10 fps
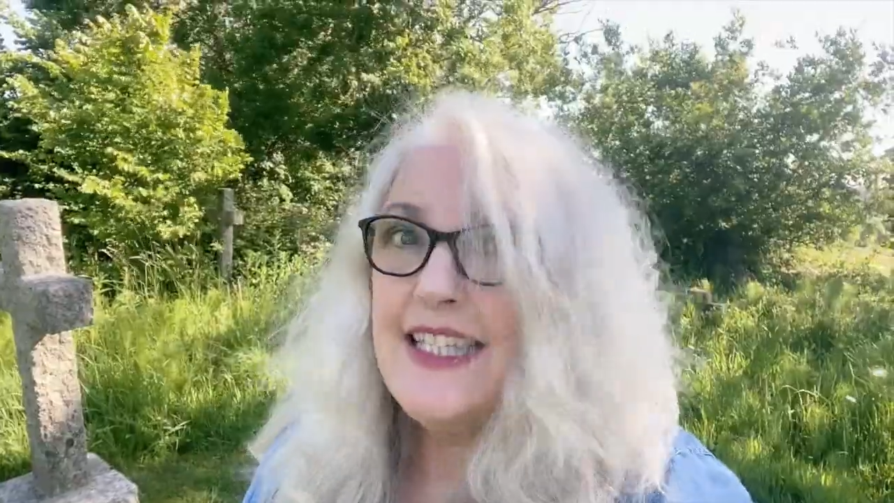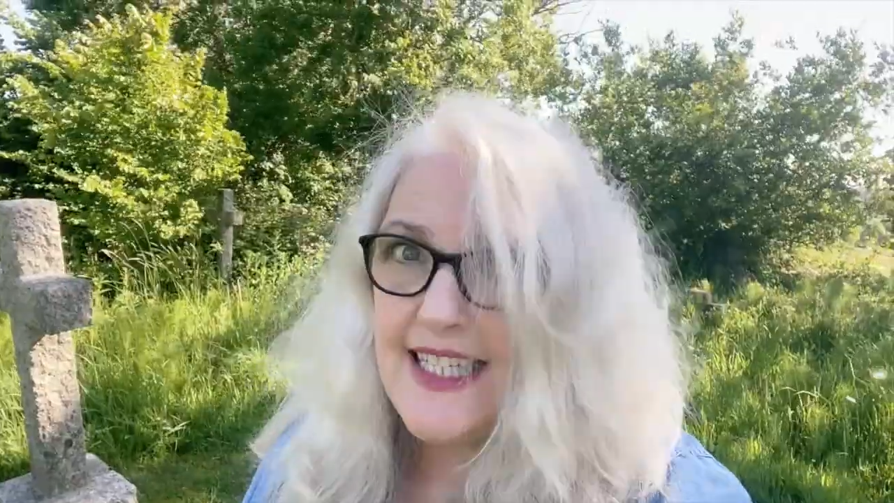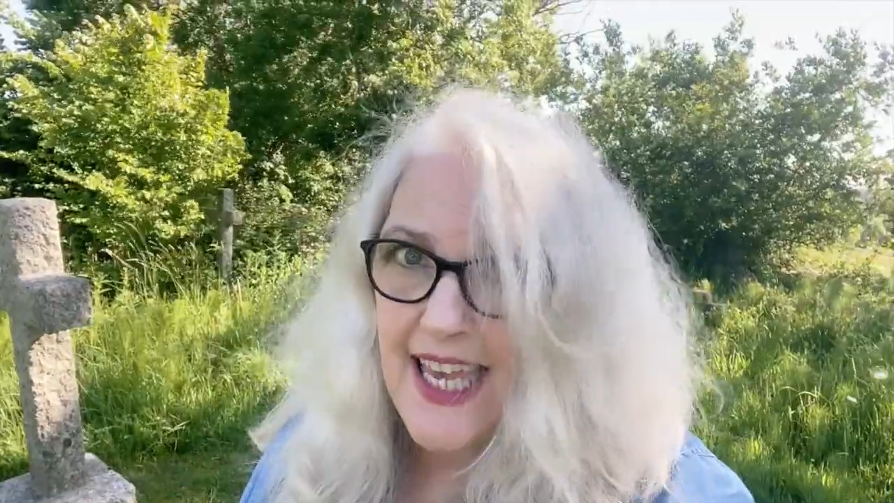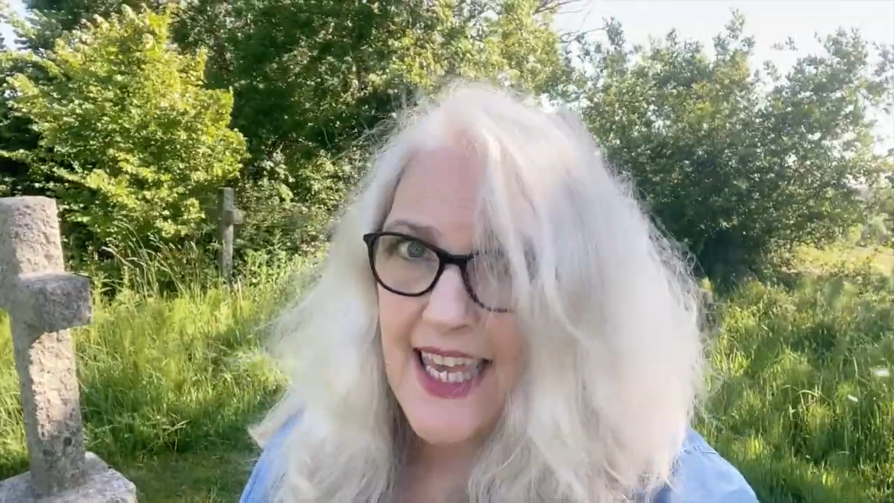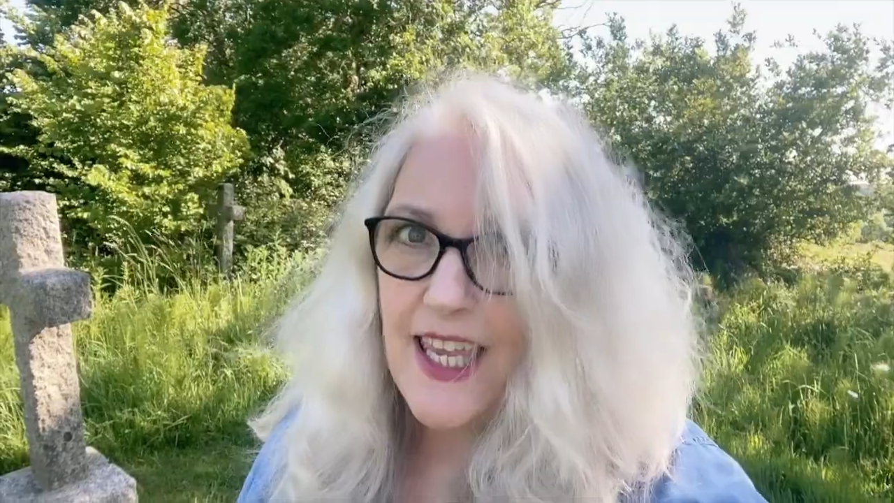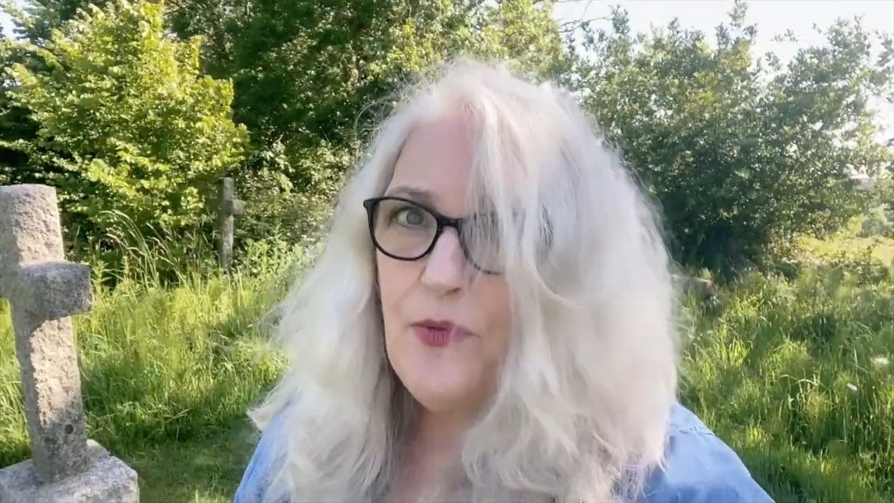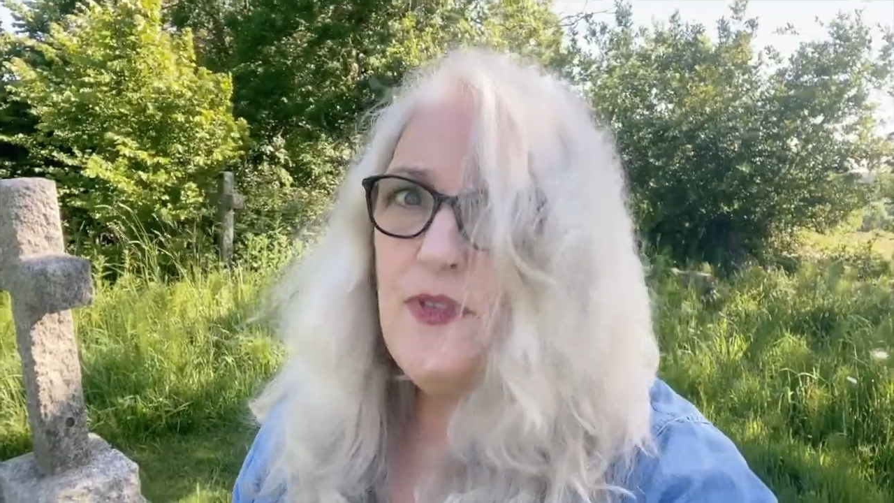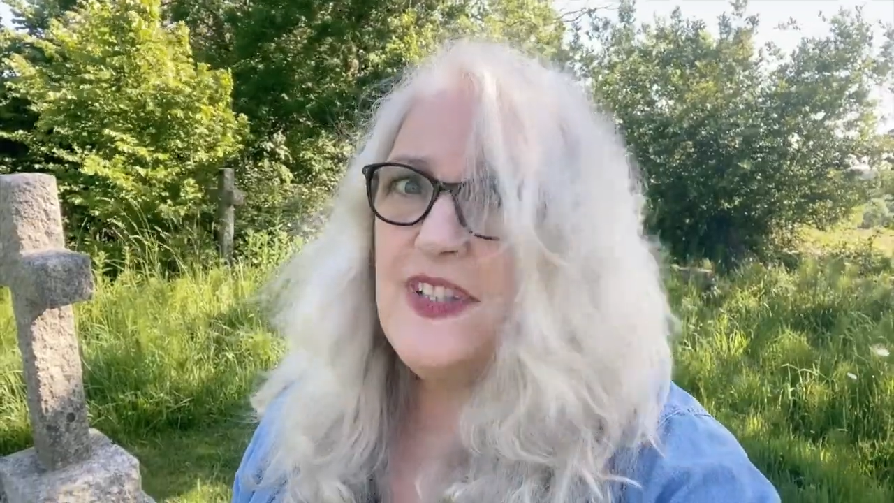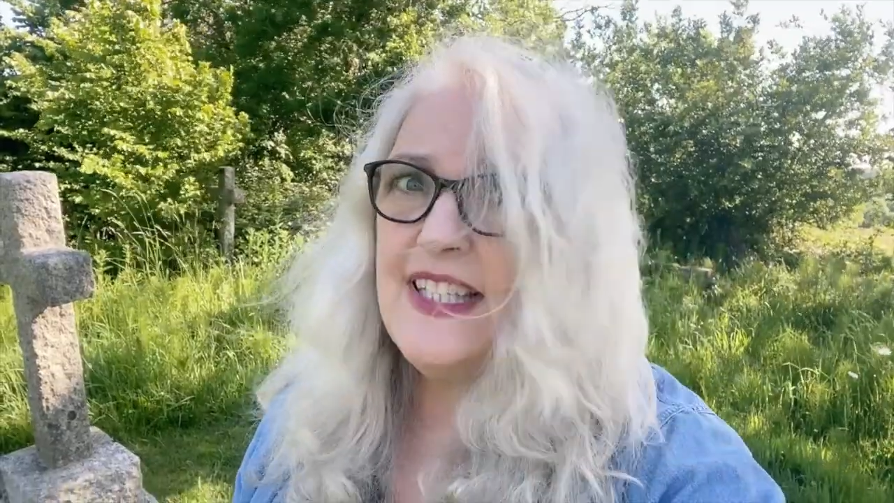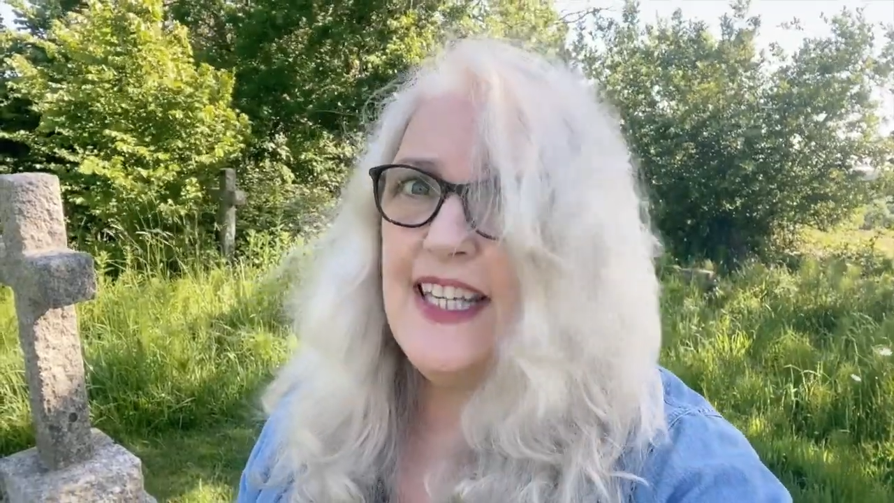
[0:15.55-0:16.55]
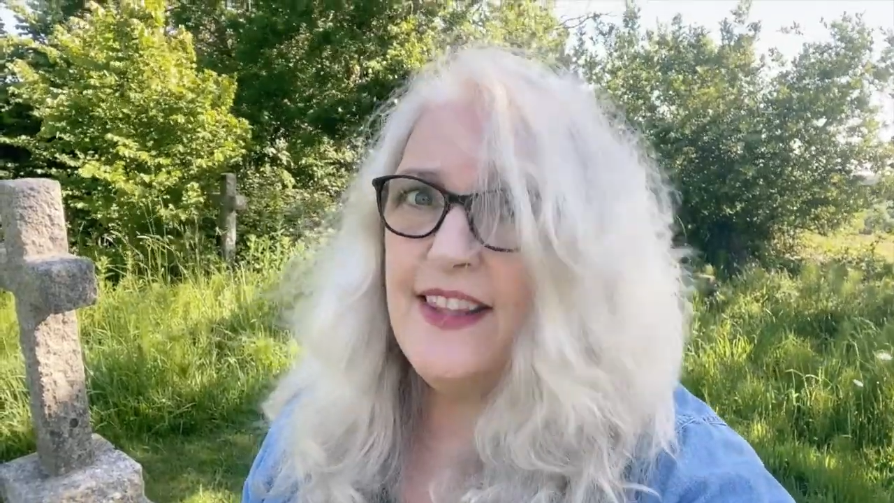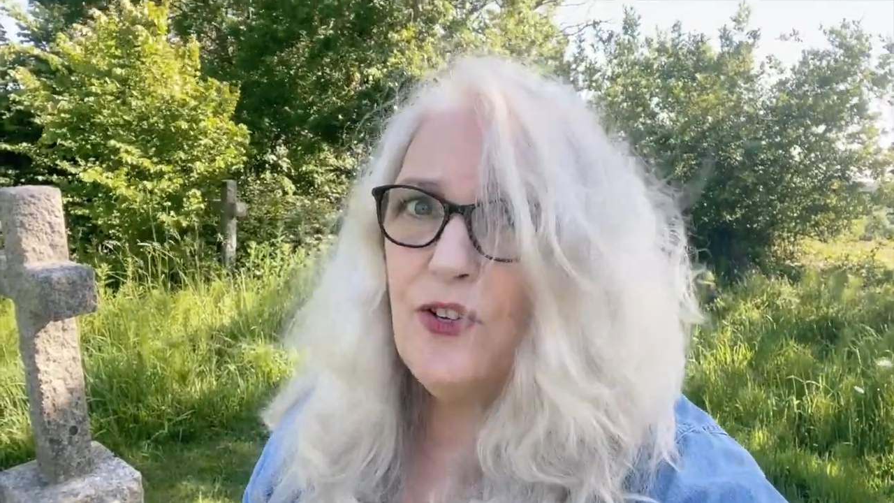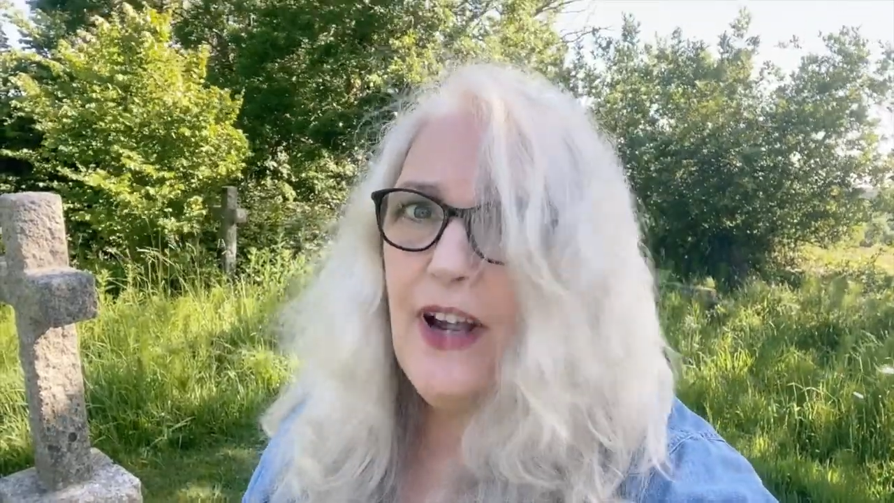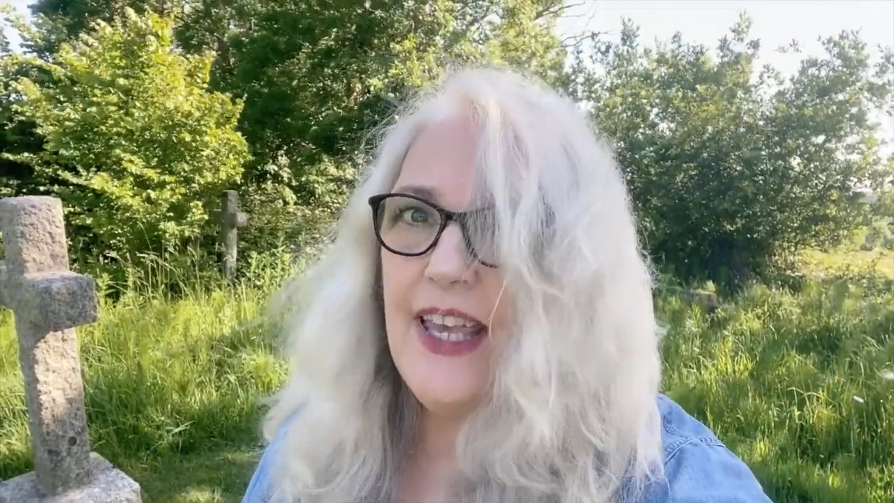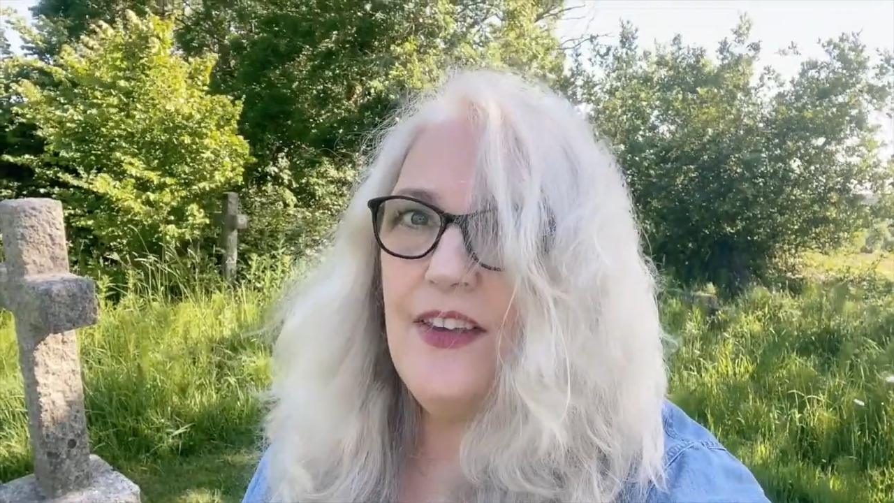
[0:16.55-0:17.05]
Today, we're visiting the
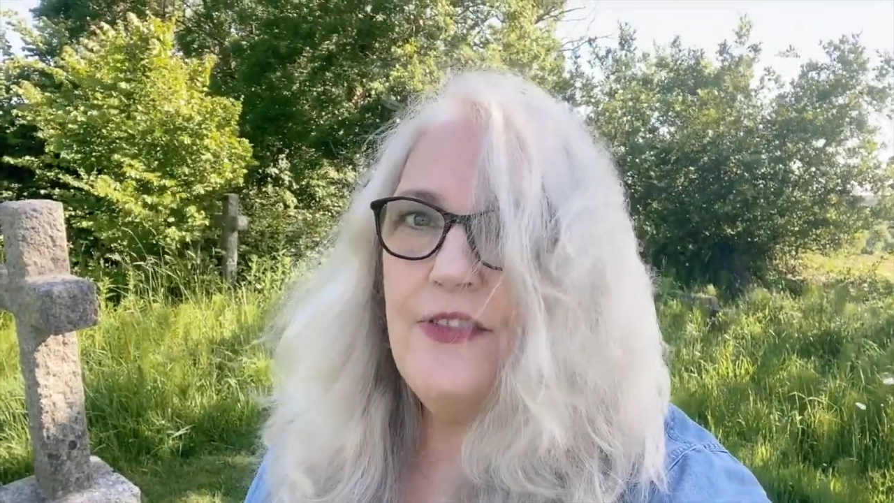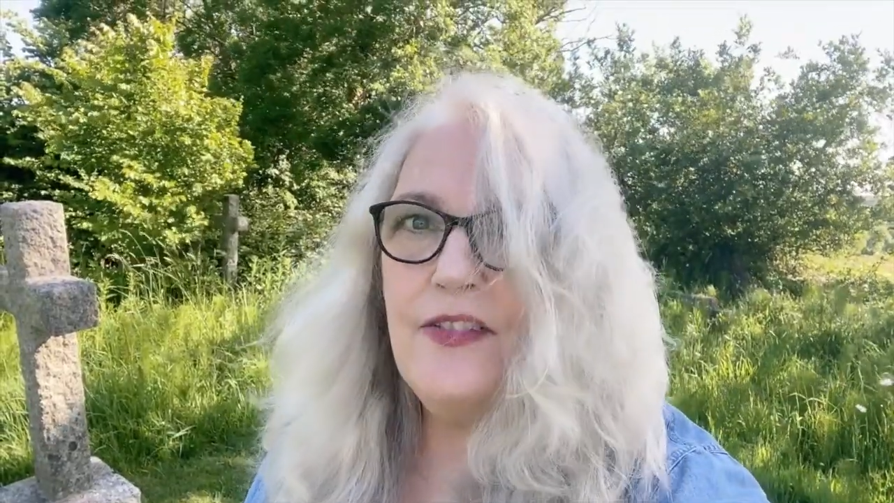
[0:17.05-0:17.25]
grave